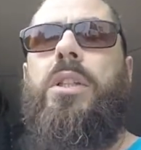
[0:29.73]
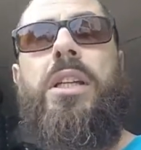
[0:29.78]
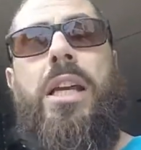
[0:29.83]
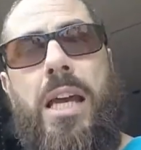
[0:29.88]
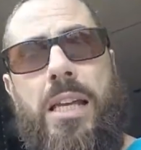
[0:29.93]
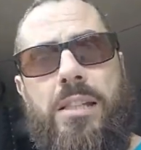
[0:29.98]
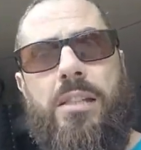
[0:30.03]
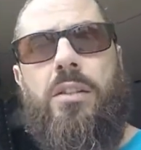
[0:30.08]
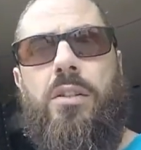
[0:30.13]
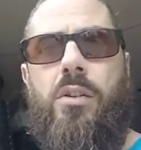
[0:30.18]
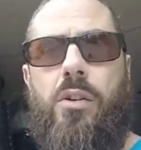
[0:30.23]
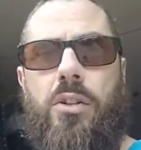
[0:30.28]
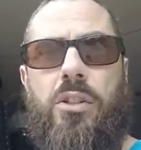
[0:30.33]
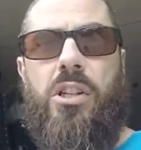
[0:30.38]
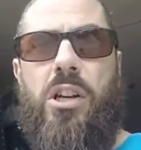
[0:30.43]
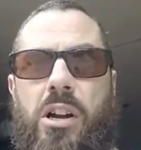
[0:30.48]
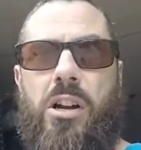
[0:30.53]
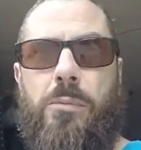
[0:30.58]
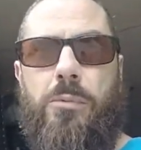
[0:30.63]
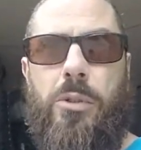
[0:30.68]
the guys at
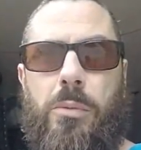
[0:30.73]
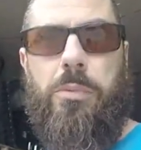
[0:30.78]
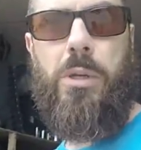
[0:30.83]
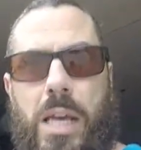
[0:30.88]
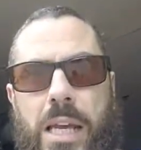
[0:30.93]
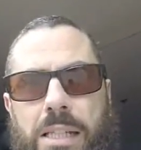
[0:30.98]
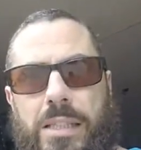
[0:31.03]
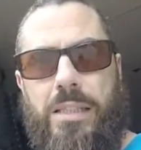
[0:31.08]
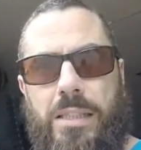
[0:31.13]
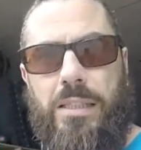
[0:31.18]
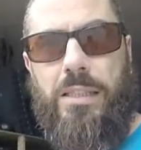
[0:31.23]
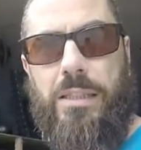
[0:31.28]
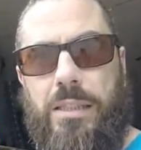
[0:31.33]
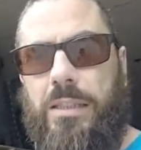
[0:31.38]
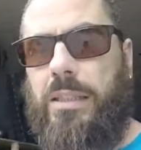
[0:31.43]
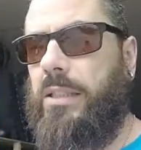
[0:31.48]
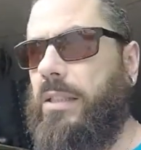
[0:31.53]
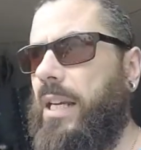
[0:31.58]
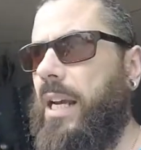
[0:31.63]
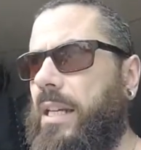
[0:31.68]
Northern Arb Supplies
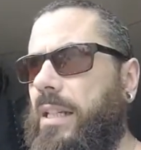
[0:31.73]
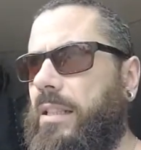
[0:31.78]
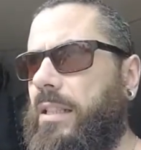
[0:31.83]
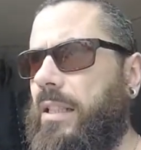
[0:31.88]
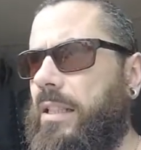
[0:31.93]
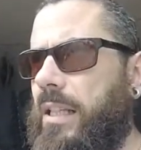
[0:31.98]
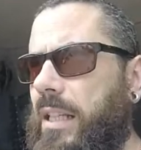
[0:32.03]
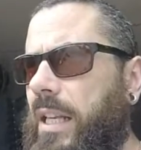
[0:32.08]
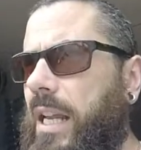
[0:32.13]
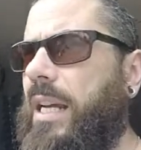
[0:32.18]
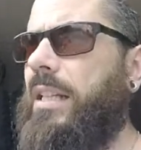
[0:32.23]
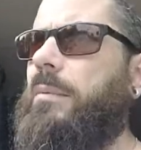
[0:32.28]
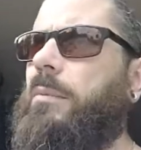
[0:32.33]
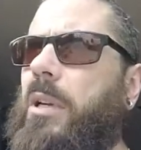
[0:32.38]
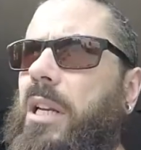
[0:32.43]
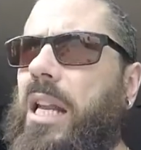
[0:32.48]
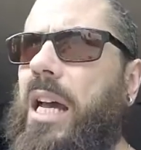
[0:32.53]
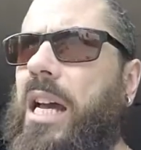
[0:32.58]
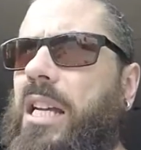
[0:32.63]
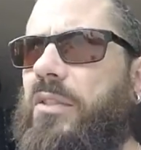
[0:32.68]
decided that they liked
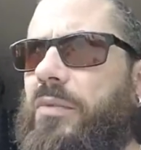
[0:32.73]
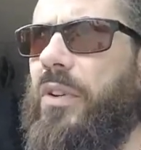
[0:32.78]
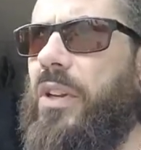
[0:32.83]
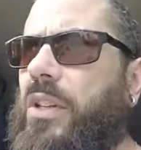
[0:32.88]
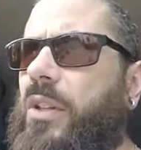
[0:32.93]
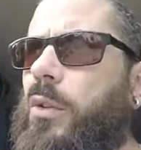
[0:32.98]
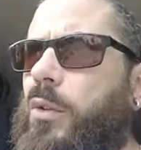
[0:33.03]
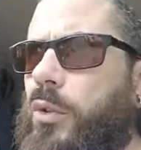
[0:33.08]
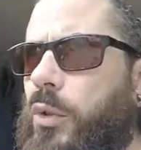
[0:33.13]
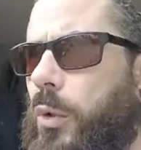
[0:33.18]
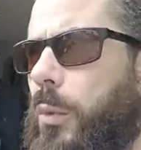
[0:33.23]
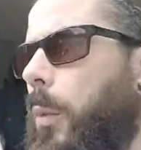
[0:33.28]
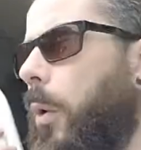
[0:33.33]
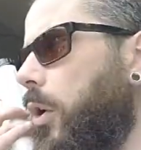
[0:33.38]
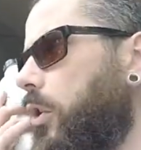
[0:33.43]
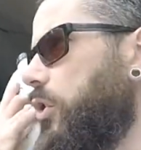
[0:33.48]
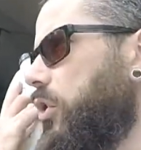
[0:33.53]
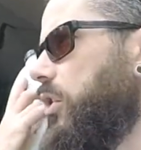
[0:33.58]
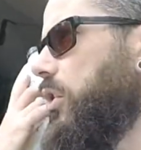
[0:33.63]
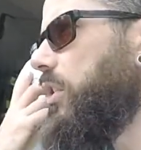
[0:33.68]
my last video so
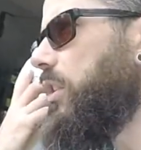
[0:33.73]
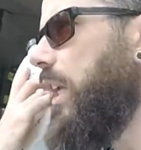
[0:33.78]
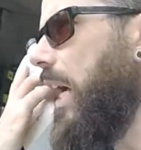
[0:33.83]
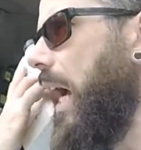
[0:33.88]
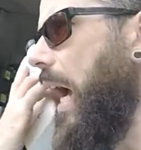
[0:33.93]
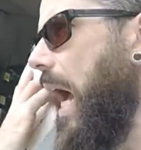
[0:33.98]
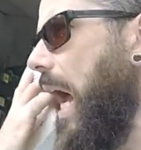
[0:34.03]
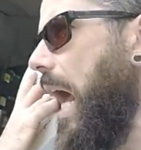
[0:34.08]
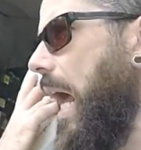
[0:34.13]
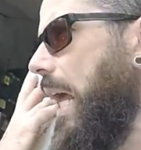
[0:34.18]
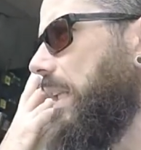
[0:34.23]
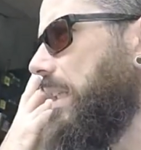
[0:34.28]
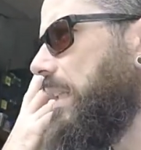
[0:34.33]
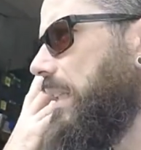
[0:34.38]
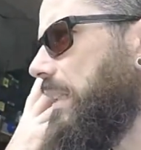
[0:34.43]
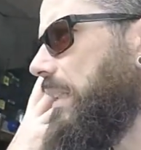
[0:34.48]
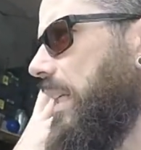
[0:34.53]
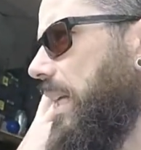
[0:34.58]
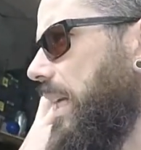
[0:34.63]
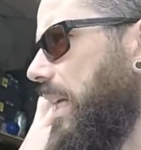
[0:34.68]
much that
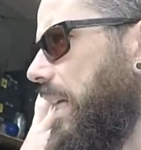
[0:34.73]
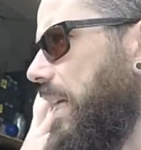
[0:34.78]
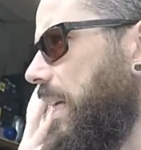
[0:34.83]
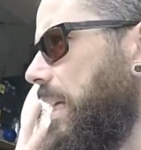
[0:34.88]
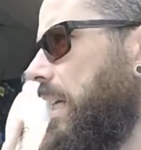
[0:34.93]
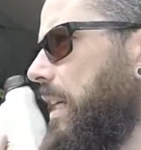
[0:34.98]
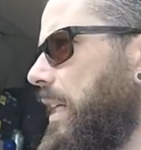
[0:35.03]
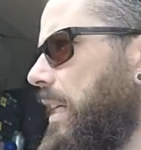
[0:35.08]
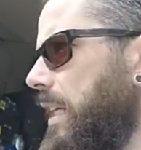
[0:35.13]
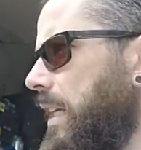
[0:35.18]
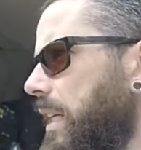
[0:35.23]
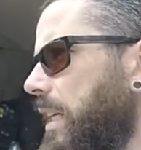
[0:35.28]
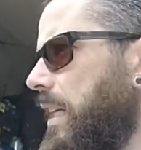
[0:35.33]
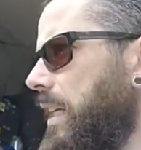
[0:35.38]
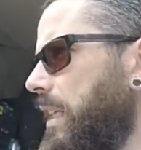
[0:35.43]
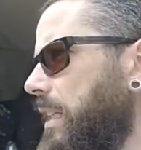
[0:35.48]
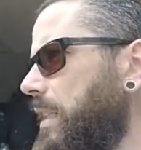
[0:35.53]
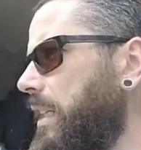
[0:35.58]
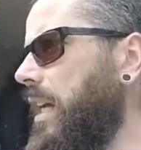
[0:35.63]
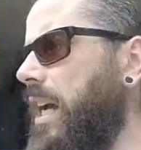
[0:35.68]
they
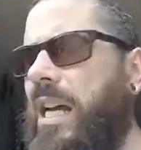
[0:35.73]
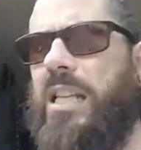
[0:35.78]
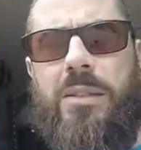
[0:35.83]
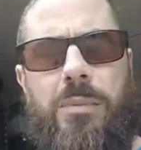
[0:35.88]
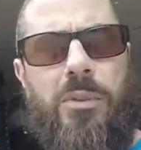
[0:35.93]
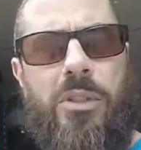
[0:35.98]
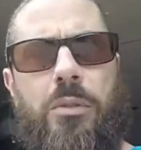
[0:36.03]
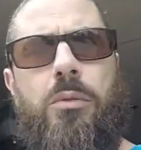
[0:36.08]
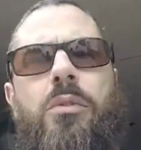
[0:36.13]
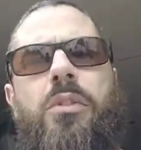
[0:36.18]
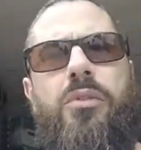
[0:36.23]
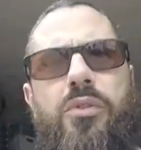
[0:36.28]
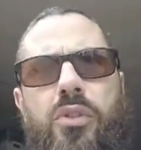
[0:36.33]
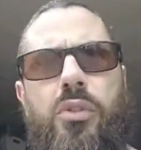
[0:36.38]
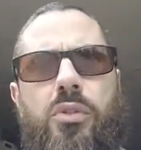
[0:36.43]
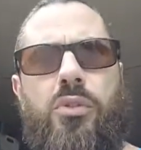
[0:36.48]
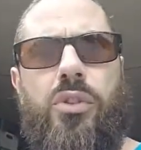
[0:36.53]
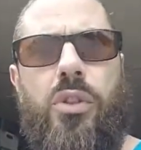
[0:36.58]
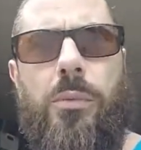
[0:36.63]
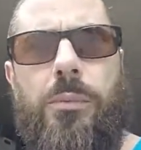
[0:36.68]
they asked me to
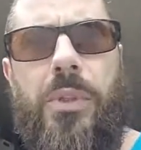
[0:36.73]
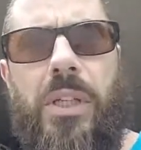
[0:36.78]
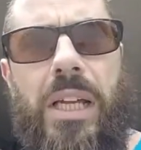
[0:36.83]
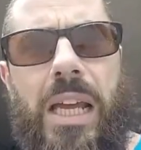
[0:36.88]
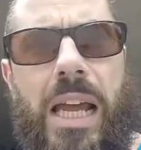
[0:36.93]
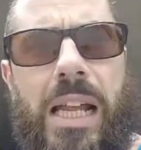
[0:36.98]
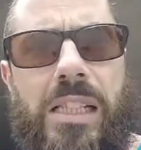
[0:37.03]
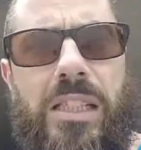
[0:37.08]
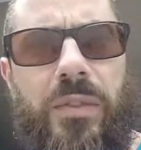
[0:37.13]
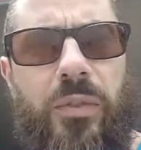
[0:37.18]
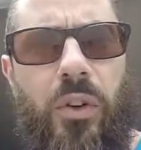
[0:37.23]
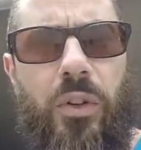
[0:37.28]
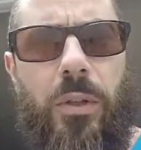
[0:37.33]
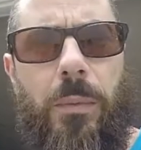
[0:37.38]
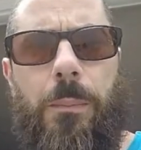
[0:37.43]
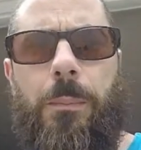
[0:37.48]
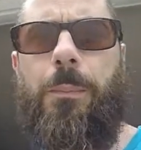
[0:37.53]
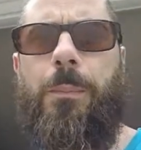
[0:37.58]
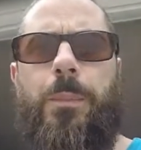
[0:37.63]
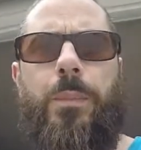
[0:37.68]
review something else for
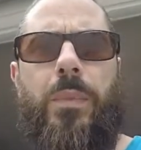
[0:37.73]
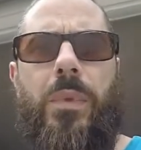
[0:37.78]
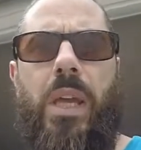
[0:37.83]
them.